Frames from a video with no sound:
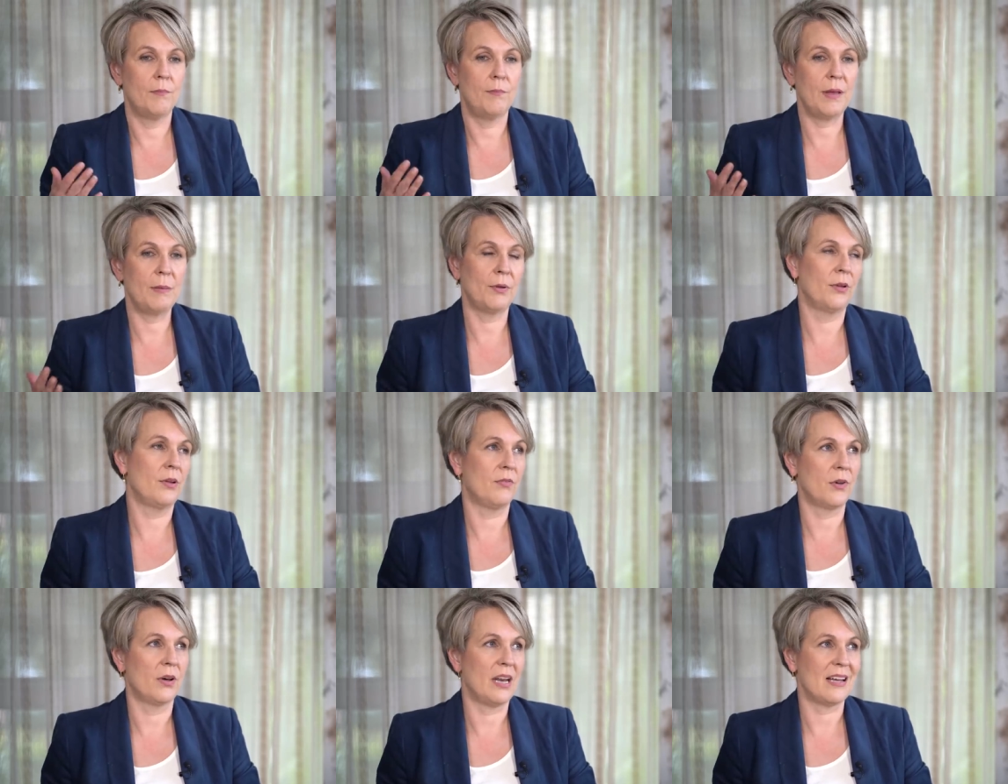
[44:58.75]
People
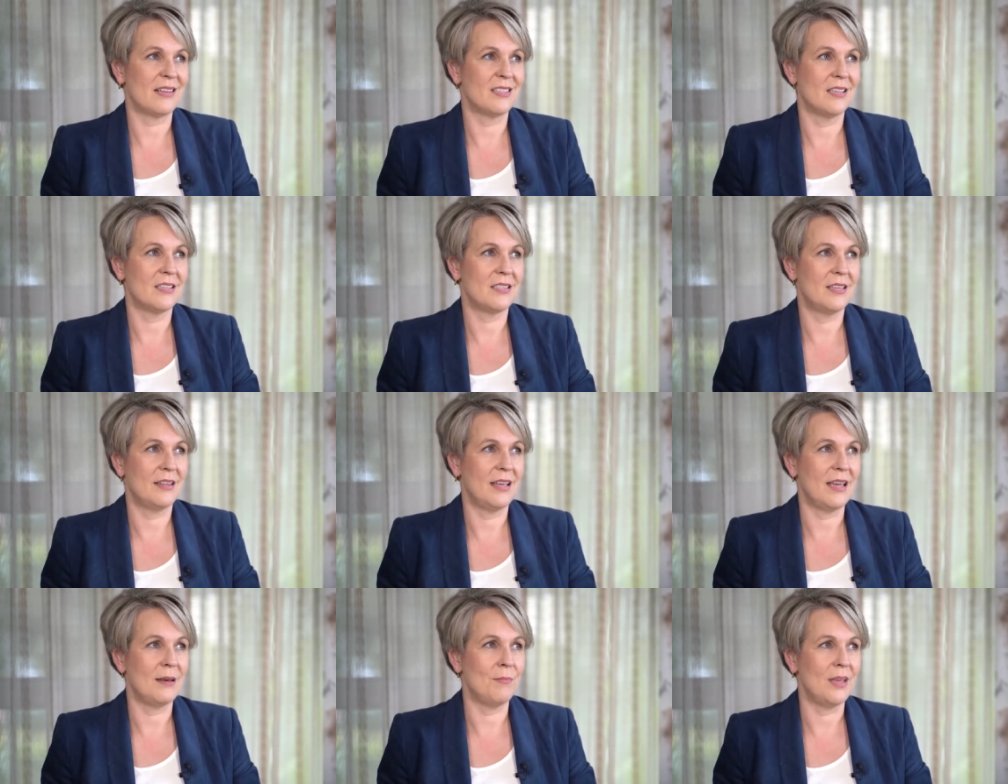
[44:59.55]
who've got access to
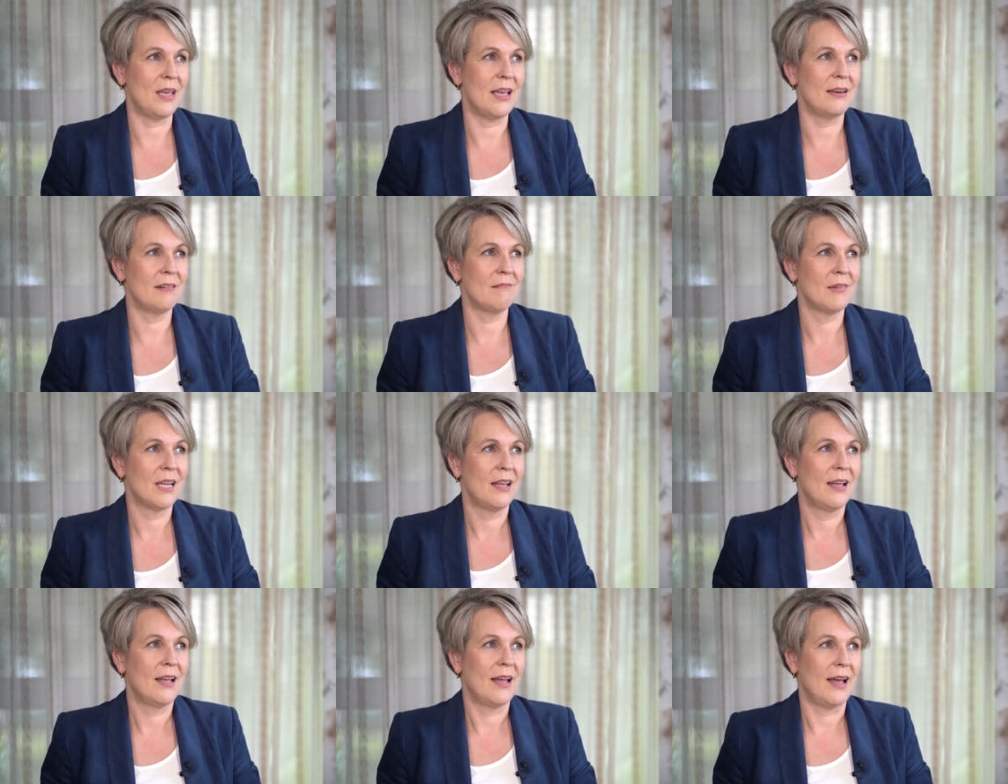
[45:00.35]
the NBN
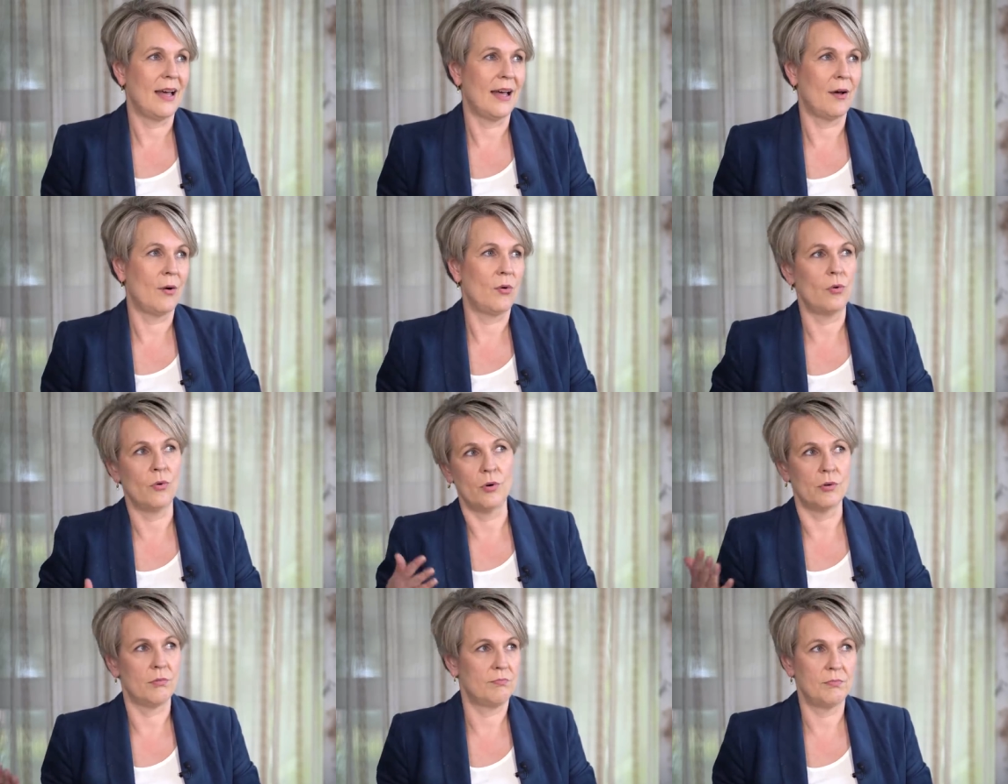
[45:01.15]
uh,
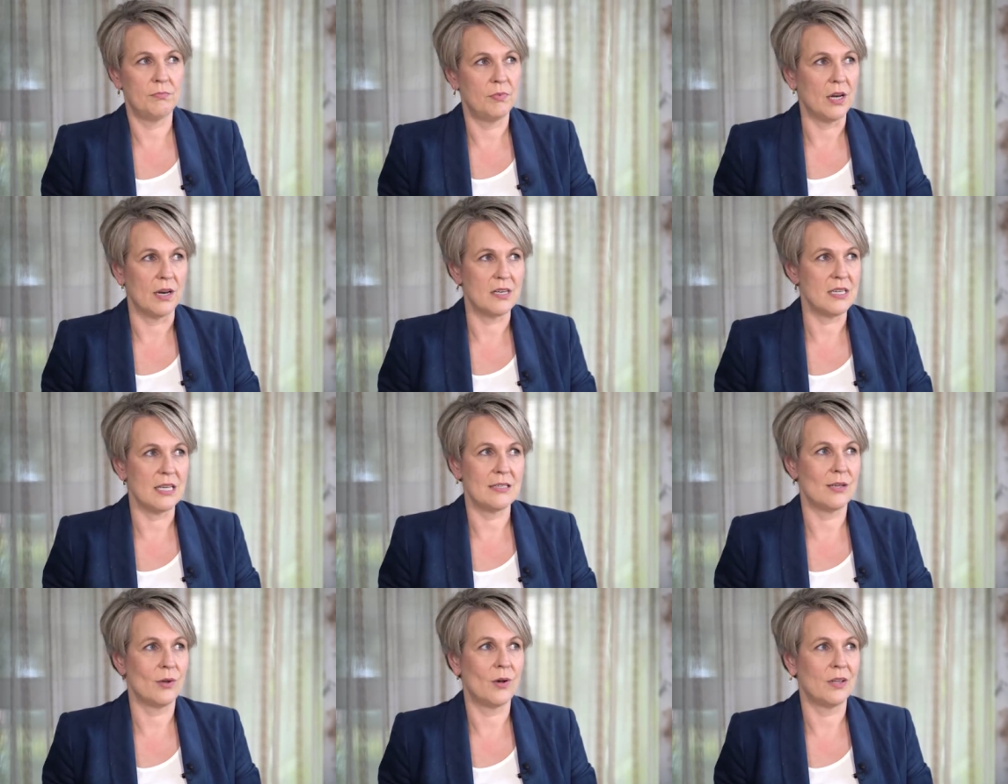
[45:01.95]
or you know
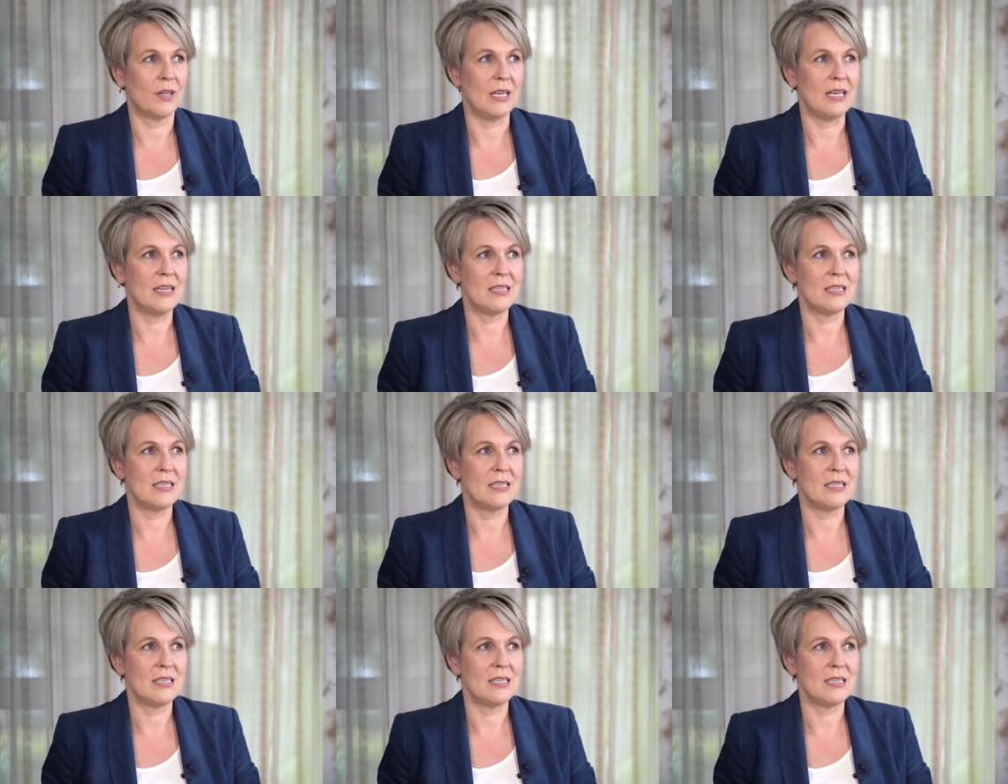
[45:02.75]
decent quality